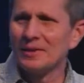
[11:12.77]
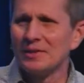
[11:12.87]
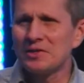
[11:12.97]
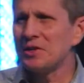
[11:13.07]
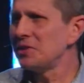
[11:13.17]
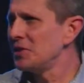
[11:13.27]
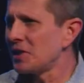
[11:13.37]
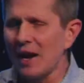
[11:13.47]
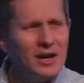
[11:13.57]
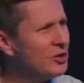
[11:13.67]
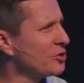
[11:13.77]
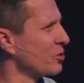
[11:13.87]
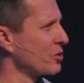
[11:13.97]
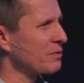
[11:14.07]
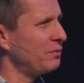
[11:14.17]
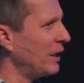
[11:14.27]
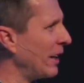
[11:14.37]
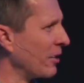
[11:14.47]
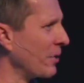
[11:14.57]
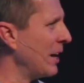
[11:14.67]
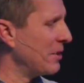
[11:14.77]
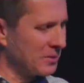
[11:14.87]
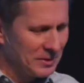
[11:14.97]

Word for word: sees these angels flying around.